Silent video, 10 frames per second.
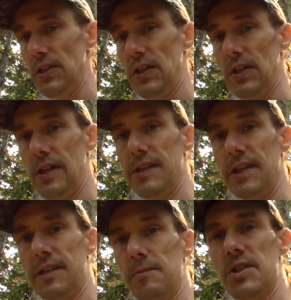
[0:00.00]
So I
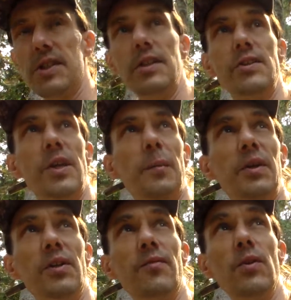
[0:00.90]
think I'm just going to sit up
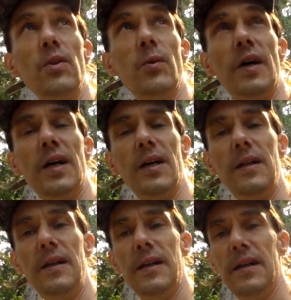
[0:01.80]
here for a little while